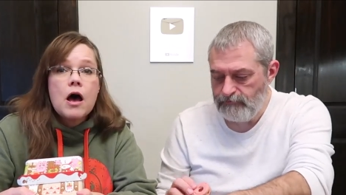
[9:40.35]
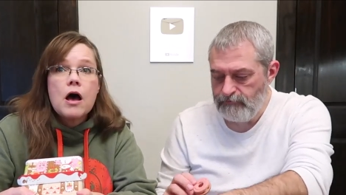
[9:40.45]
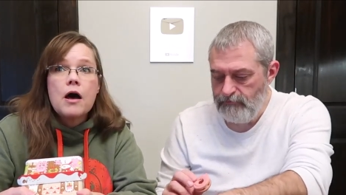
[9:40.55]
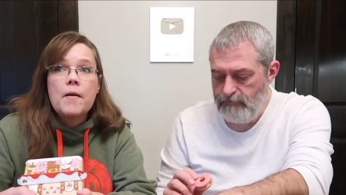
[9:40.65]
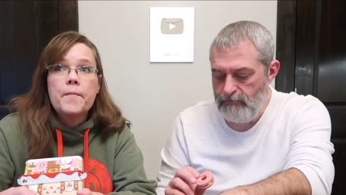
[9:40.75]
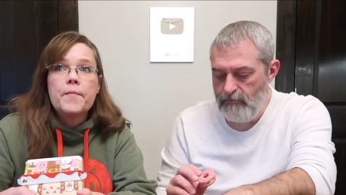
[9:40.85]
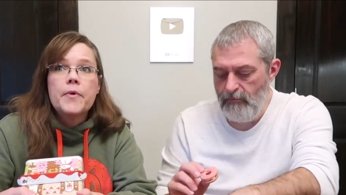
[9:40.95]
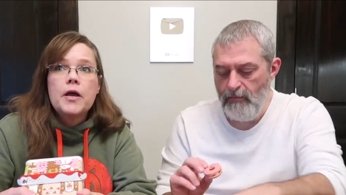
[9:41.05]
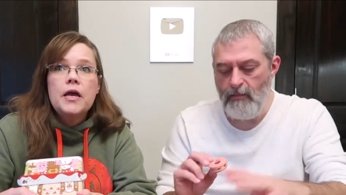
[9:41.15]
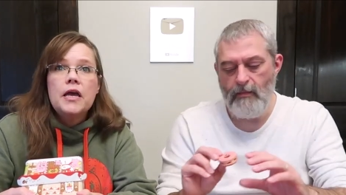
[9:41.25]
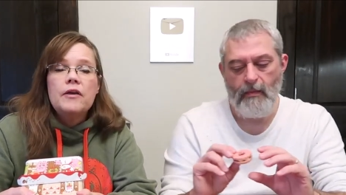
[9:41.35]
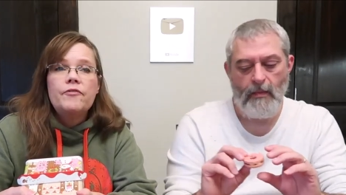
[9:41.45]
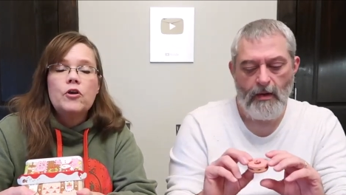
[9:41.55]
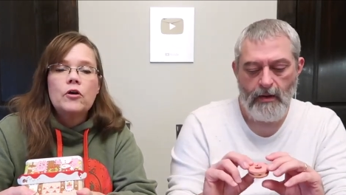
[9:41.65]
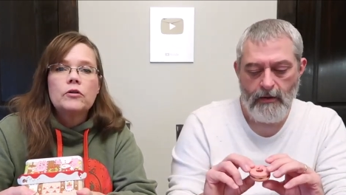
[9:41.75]
Speaker 1: Um,
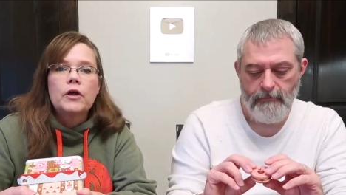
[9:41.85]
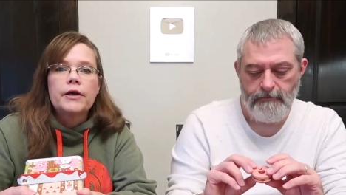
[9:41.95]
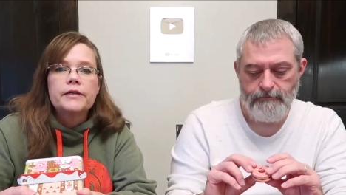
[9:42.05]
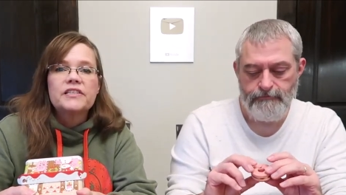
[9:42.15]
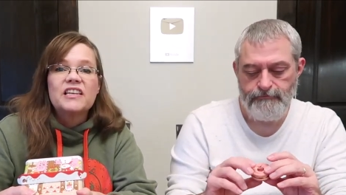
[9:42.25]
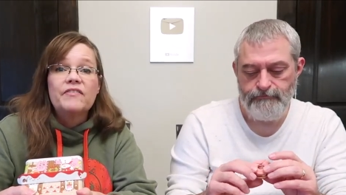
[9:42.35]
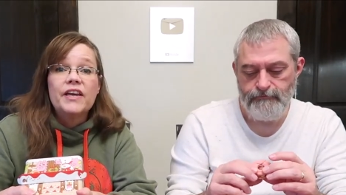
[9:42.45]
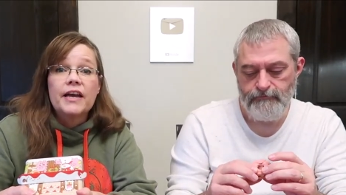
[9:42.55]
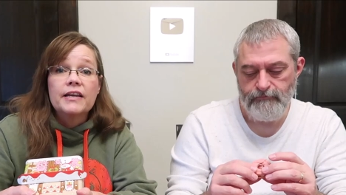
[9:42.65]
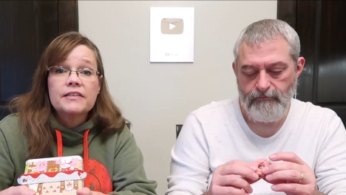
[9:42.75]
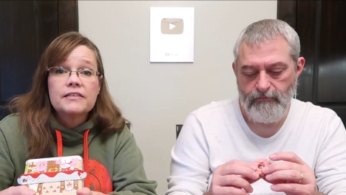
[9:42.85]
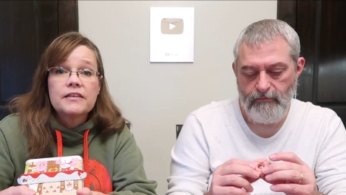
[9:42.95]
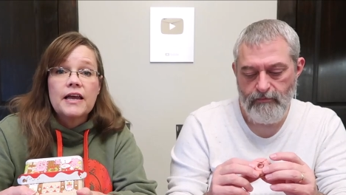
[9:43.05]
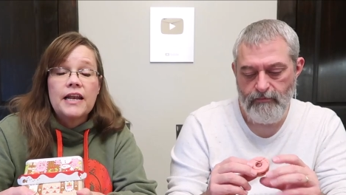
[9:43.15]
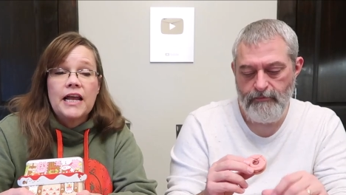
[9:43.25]
if you go to like
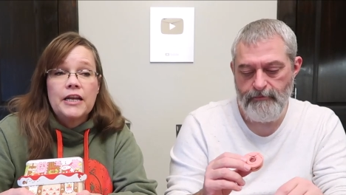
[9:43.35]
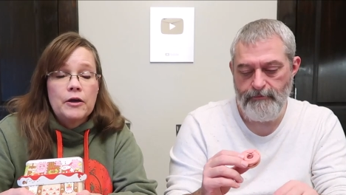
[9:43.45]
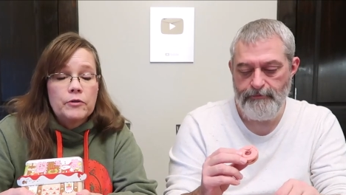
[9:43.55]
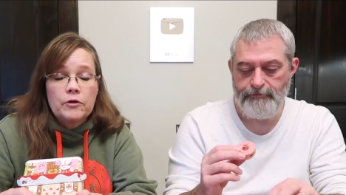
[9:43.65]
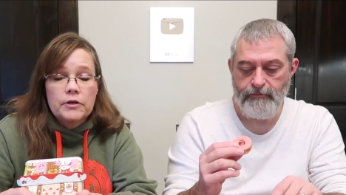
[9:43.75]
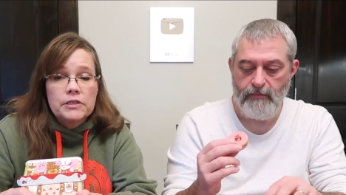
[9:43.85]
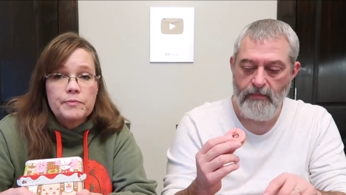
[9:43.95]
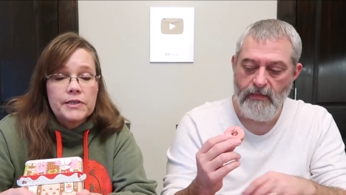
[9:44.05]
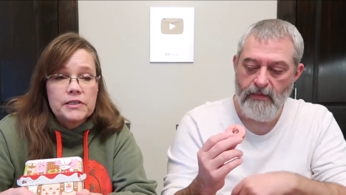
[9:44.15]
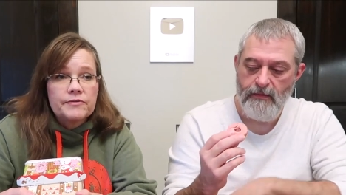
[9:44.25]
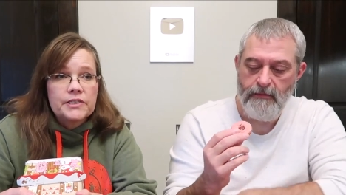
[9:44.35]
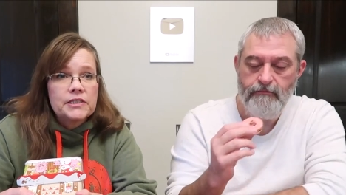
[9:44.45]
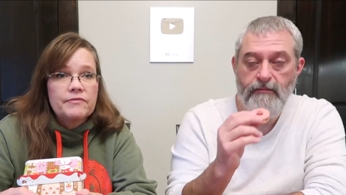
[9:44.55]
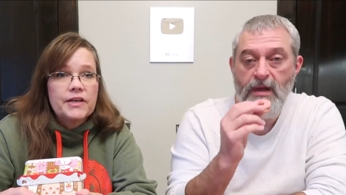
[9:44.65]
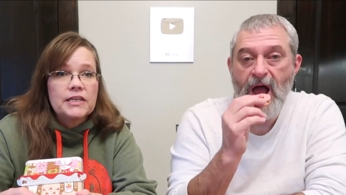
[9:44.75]
CVS, and I know they're expensive at
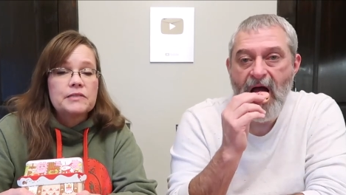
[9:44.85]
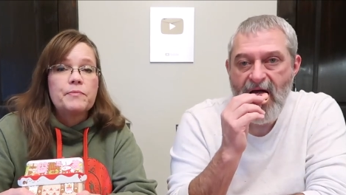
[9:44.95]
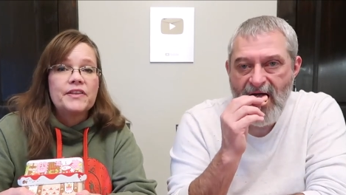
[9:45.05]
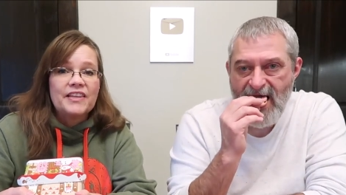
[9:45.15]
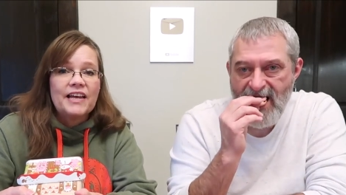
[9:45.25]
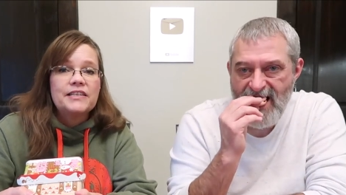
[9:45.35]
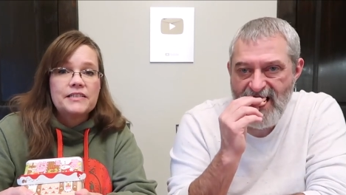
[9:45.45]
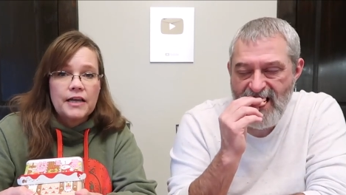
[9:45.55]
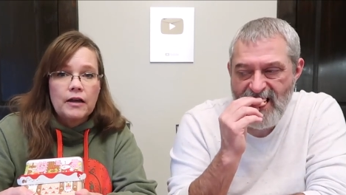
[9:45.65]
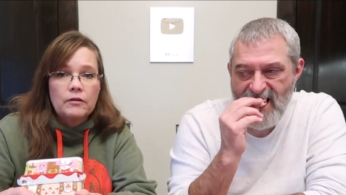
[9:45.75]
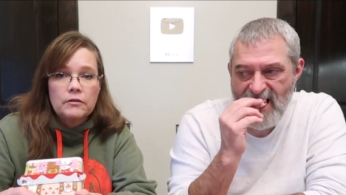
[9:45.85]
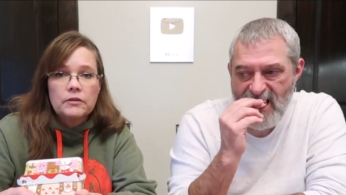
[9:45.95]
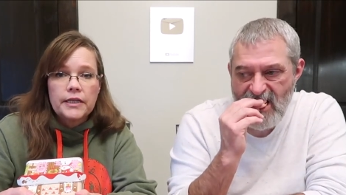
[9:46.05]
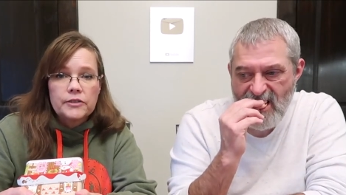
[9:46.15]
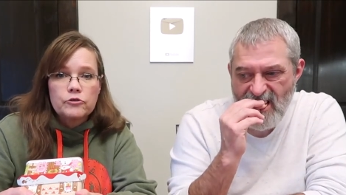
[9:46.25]
CVS, but they sell
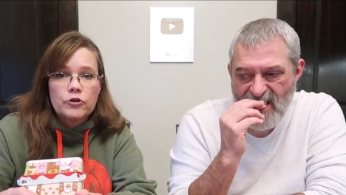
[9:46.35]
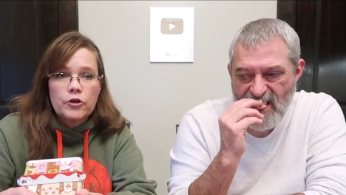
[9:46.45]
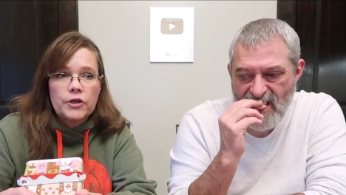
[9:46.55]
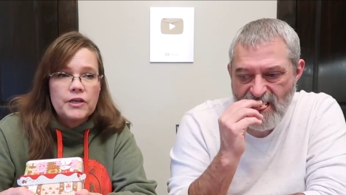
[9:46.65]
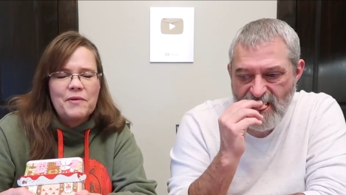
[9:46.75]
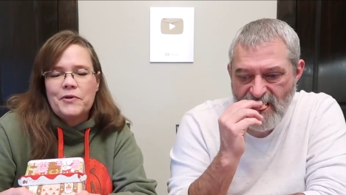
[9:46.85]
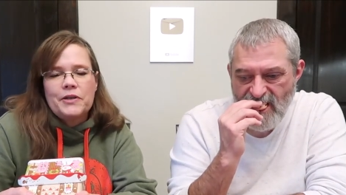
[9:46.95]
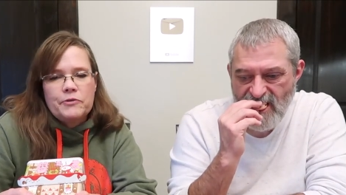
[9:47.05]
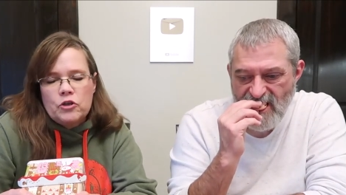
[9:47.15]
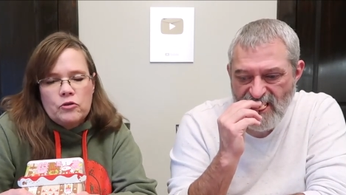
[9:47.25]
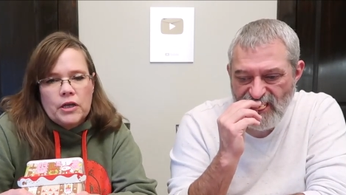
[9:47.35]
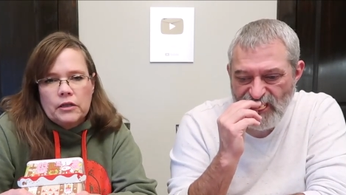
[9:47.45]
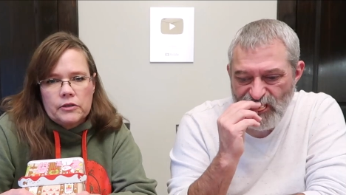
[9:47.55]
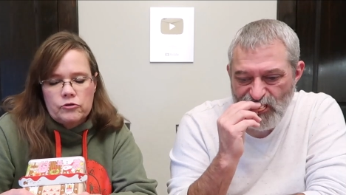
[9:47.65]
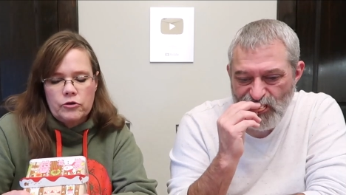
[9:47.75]
Linzer cookies. I mean, you can
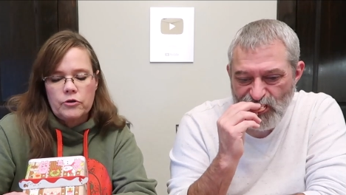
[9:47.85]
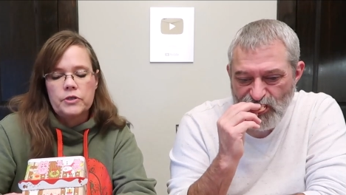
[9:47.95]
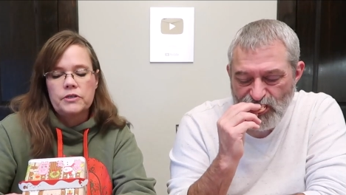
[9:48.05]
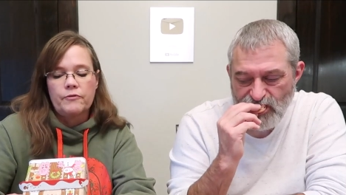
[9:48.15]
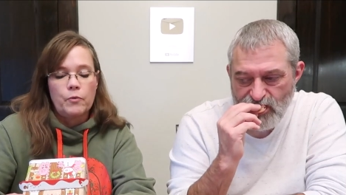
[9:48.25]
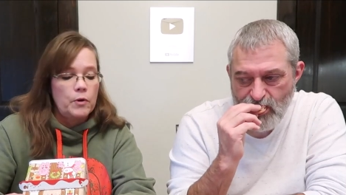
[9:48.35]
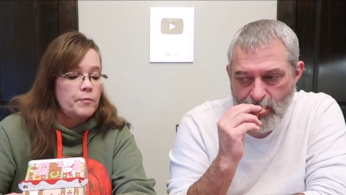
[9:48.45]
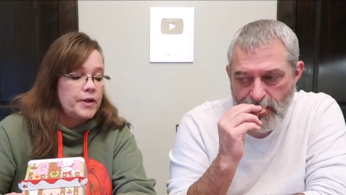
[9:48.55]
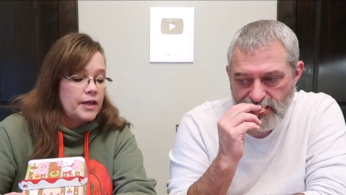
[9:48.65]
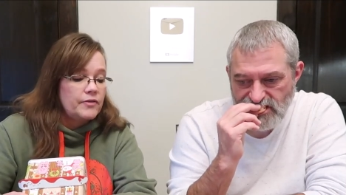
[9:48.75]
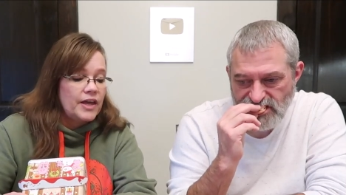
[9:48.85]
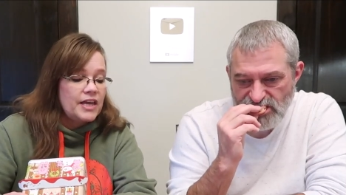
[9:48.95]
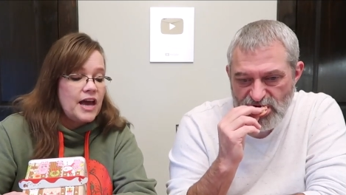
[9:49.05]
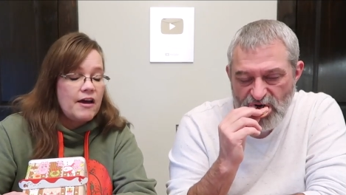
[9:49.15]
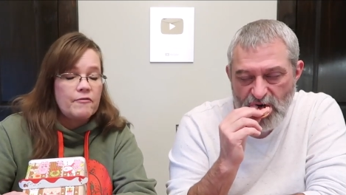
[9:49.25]
get Linzer cookies everywhere, but
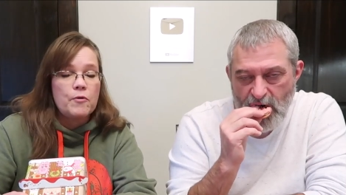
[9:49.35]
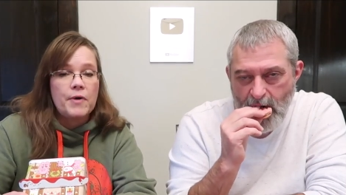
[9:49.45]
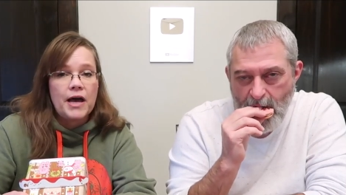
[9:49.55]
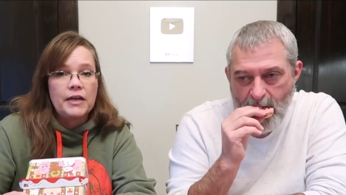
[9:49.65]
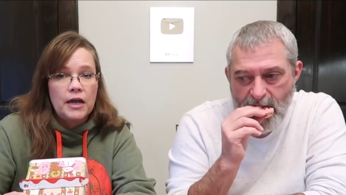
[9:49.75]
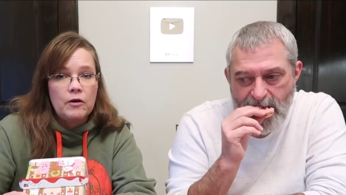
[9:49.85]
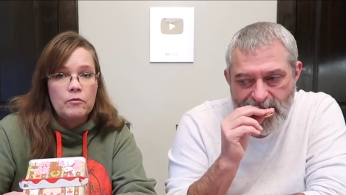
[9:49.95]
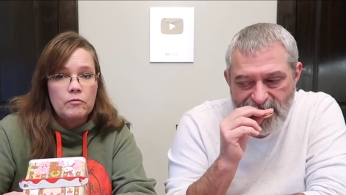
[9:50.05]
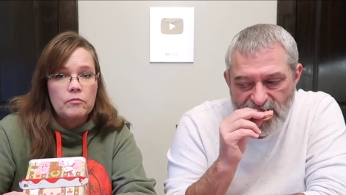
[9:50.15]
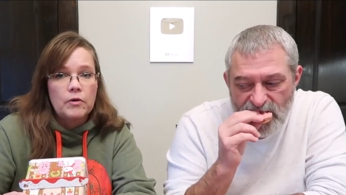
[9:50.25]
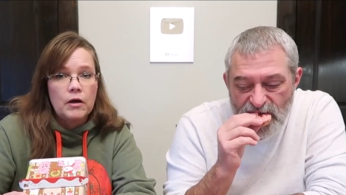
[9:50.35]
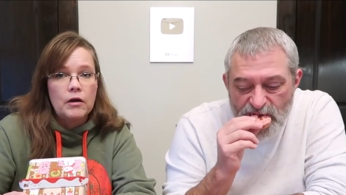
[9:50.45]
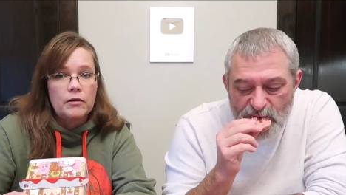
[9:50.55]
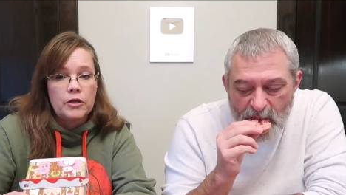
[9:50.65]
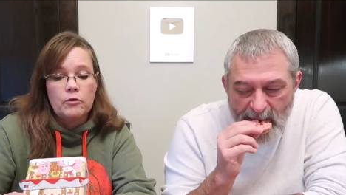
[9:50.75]
they have them, I know,
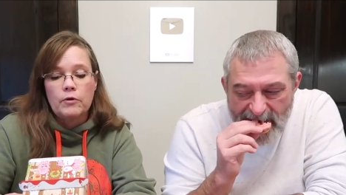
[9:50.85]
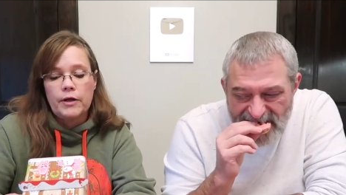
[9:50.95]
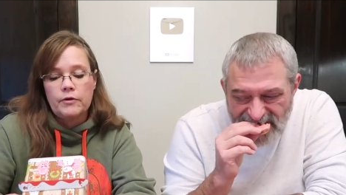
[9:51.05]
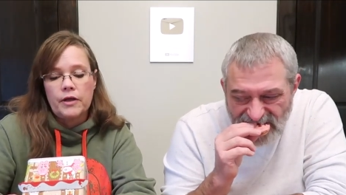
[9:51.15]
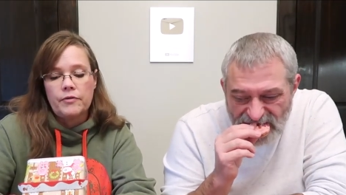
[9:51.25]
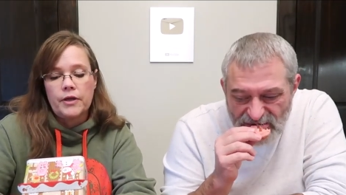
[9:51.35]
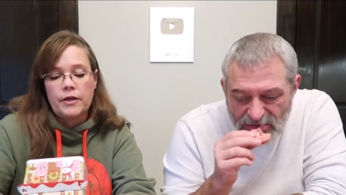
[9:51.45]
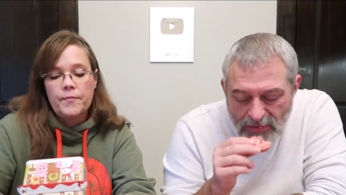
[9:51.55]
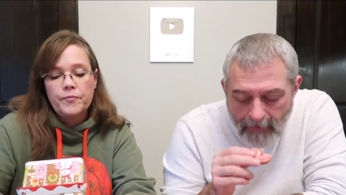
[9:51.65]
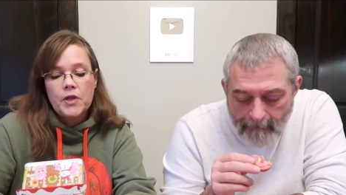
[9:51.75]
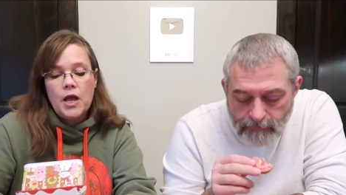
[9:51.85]
uh, year round, I think.